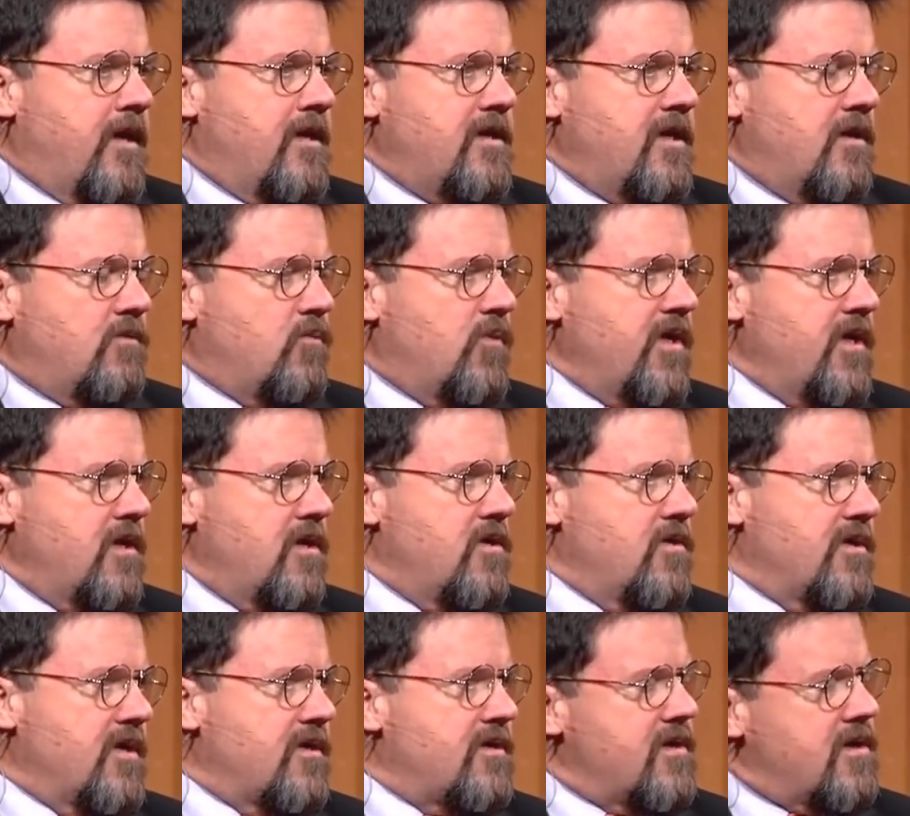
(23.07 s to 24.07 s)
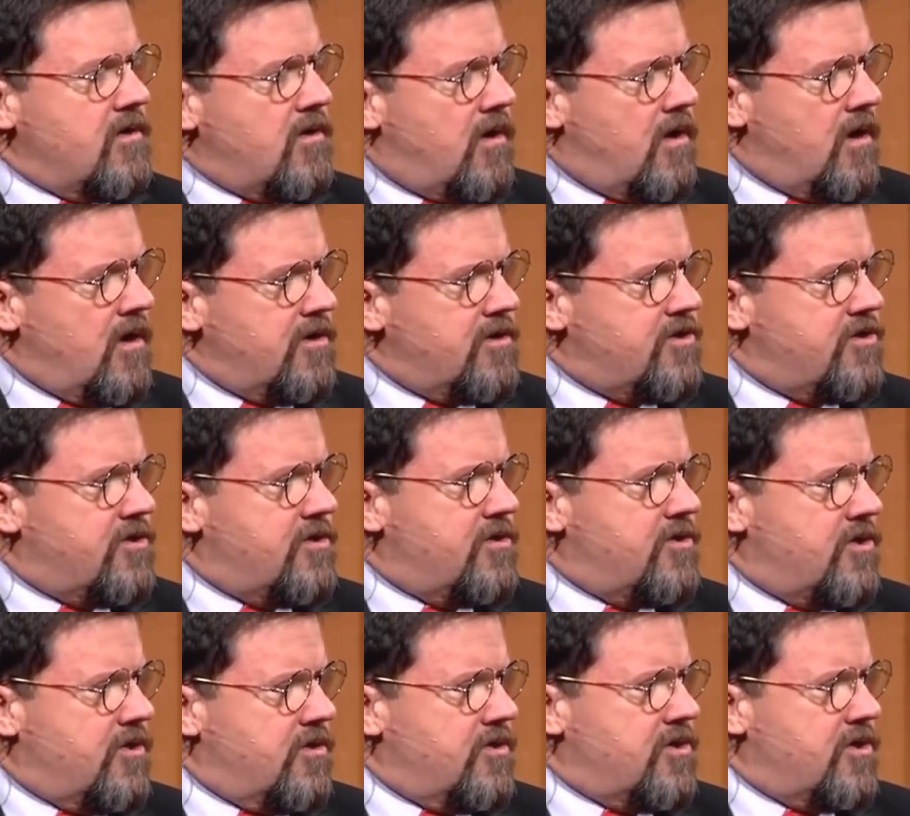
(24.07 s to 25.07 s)
And yet we know that there are
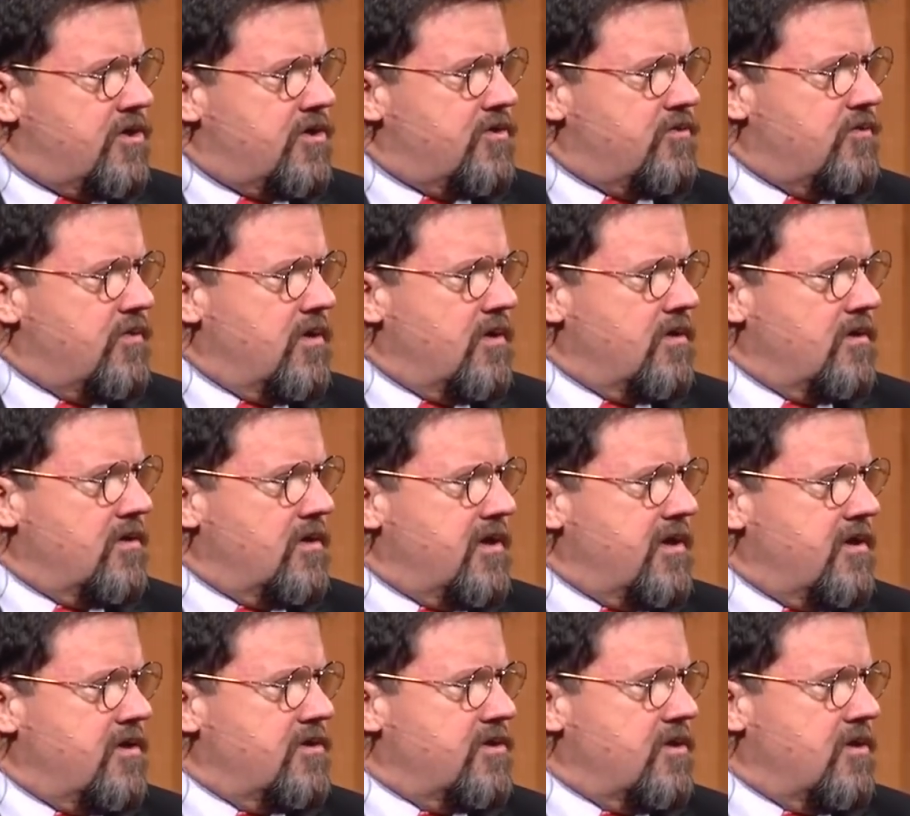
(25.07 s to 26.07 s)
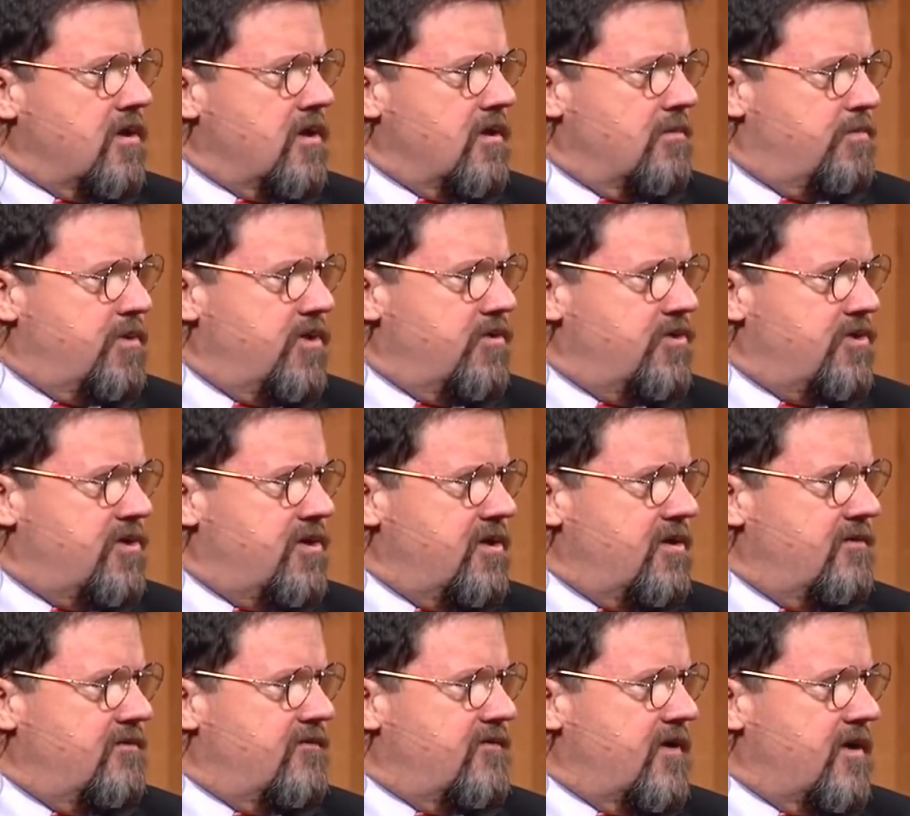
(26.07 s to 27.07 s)
churches where leaders are
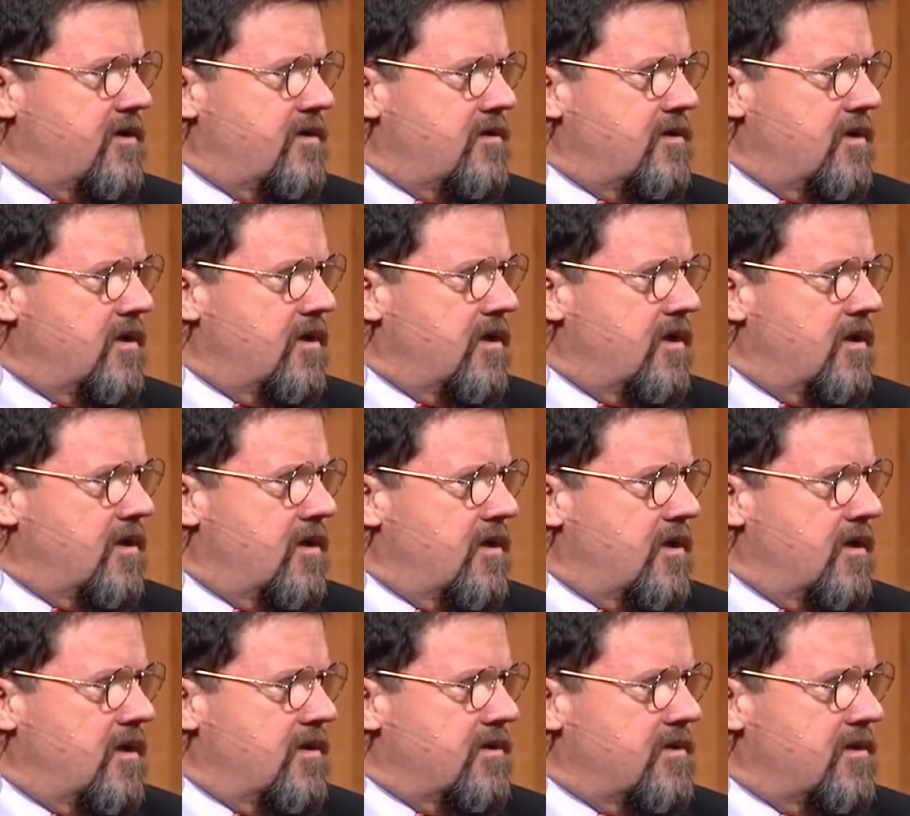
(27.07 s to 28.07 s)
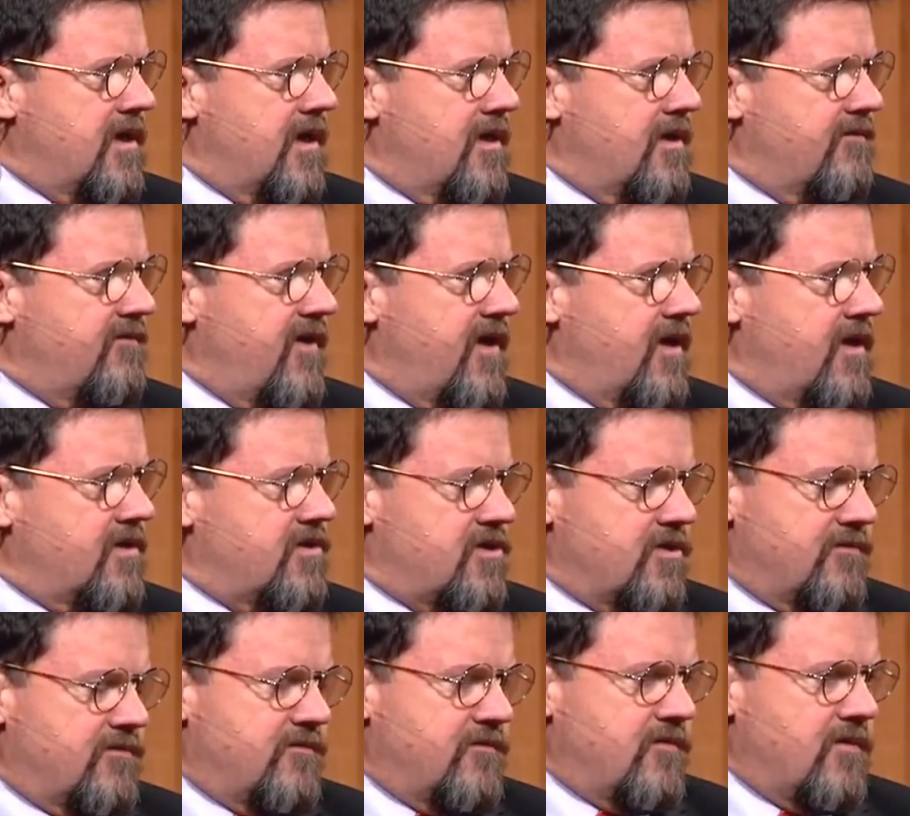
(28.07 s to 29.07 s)
abusive and uh, uh, take
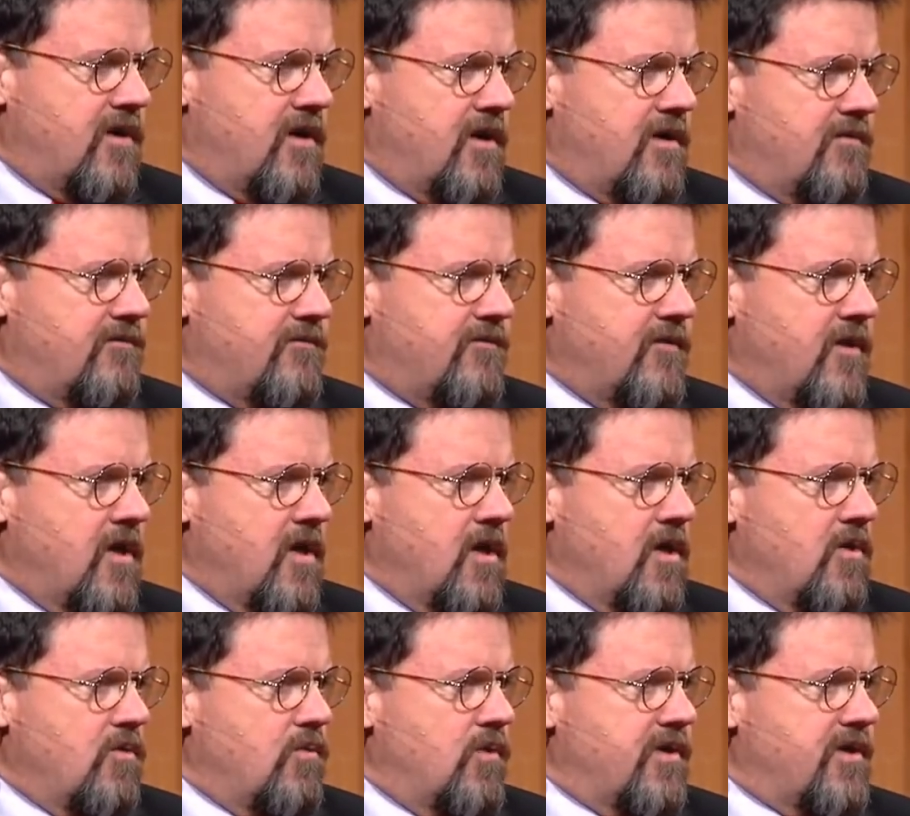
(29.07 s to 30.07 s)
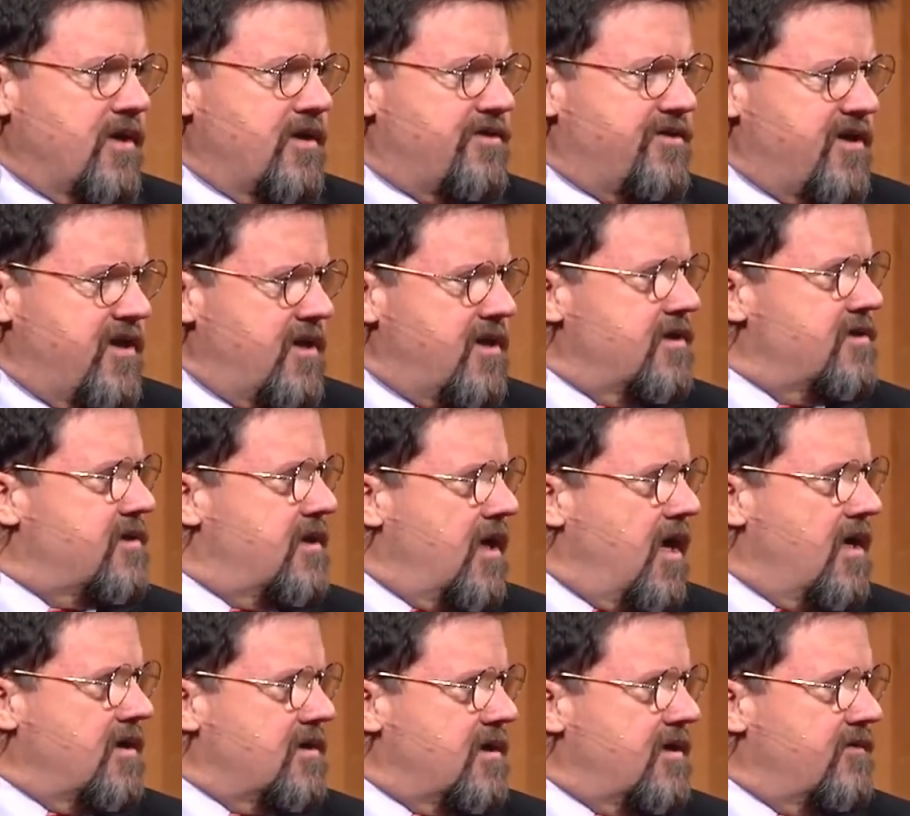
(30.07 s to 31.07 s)
advantage of, of what they think is
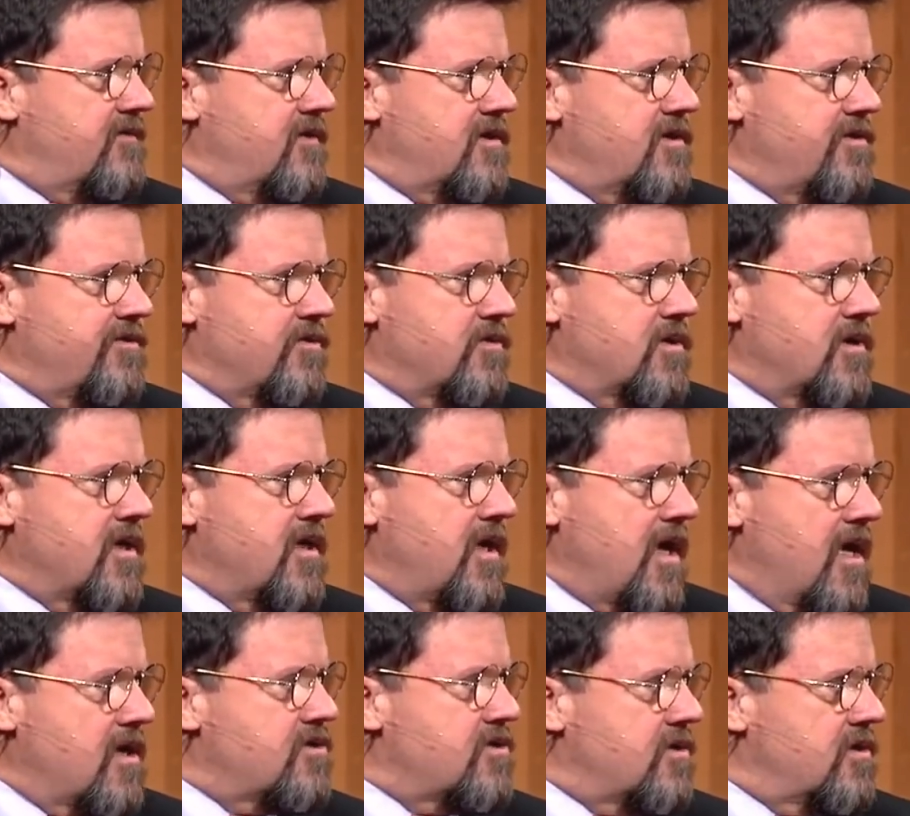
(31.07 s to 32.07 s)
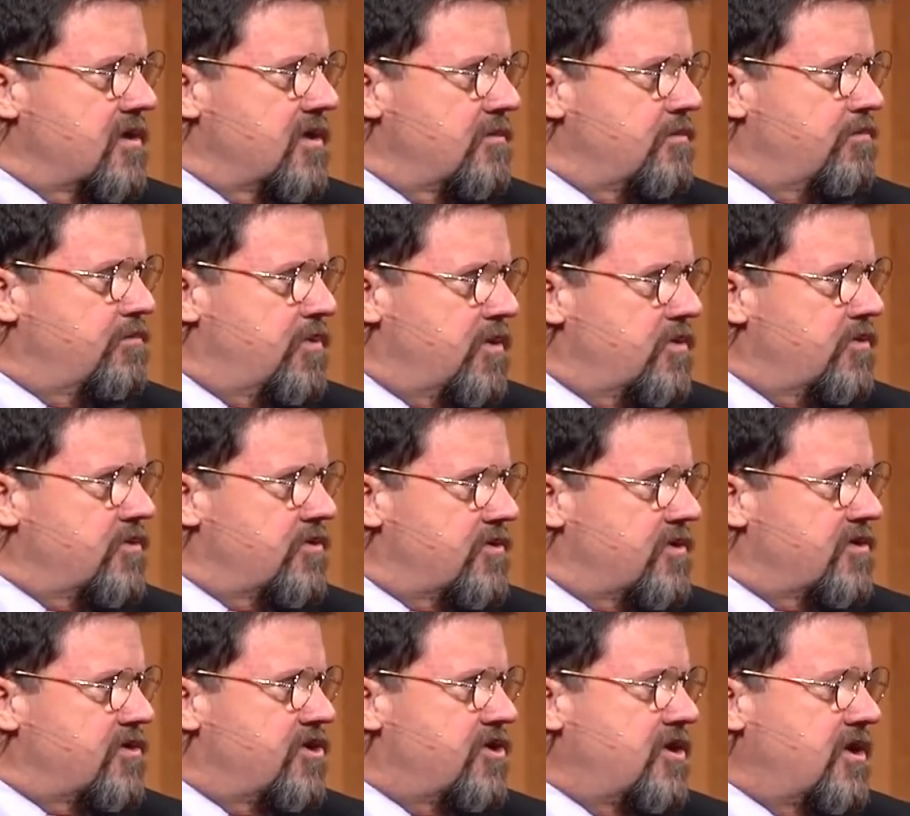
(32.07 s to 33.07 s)
God given authority and actually
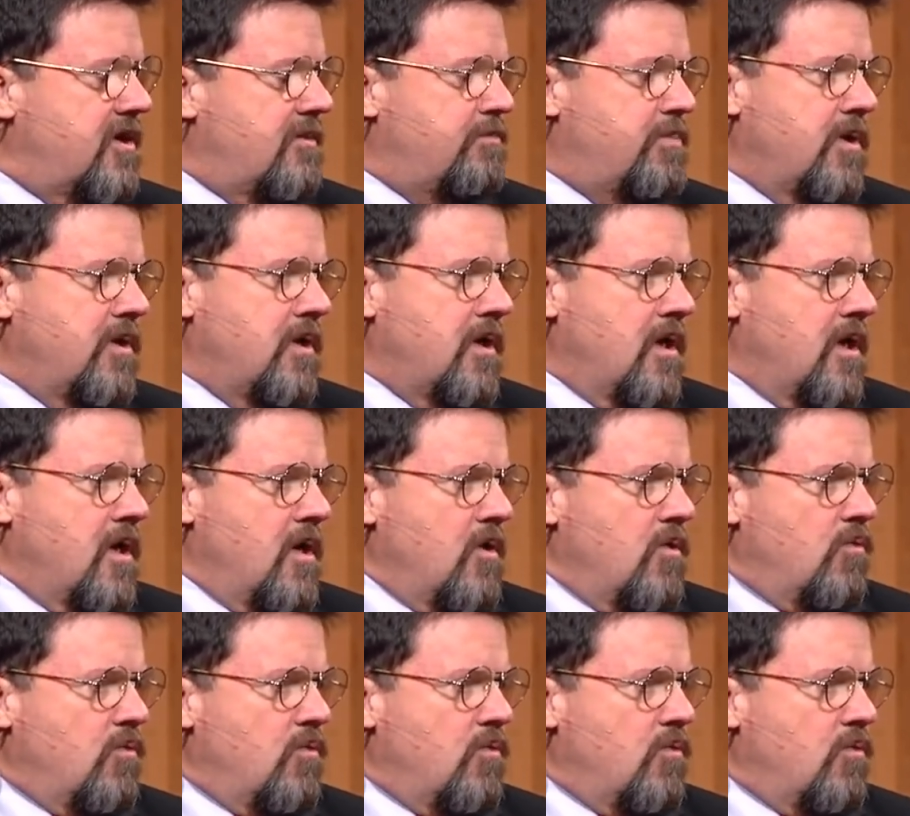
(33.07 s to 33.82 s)
abuse the sheep.